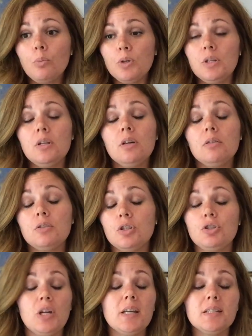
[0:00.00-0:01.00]
would
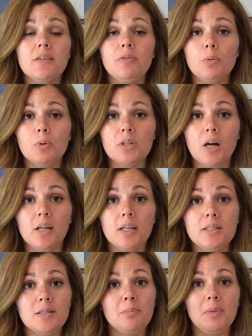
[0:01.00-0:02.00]
suggest if you were
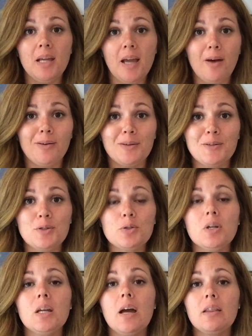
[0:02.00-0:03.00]
talking to me out on the
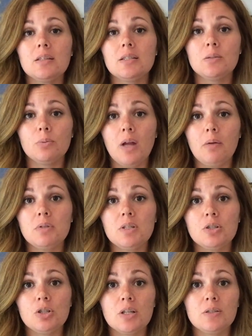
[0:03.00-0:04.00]
street. This is what I would
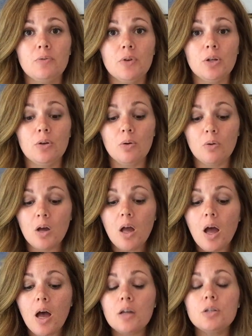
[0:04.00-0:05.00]
suggest for you.
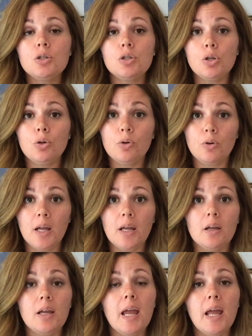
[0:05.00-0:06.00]

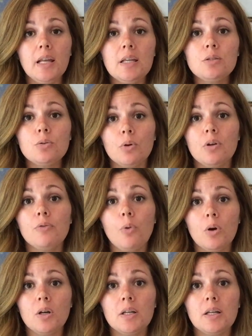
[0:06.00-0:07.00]
Tutoring. Any sort of
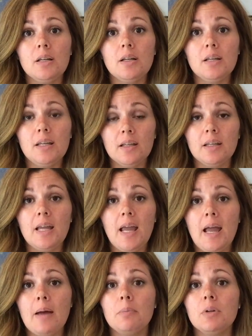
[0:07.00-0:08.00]
Orton
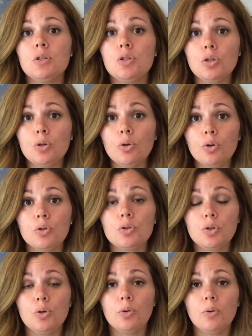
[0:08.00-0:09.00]
Gillingham
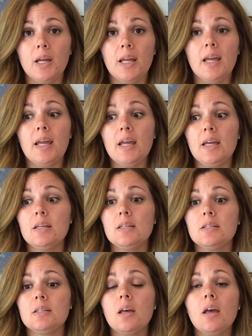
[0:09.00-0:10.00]
tutoring
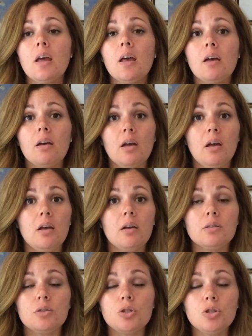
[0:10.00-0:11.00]
is
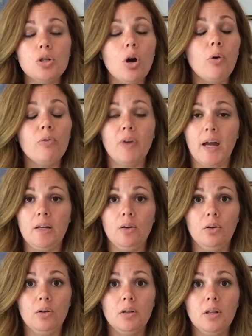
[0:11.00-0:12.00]
so
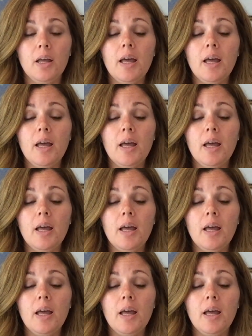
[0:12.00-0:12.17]
vital.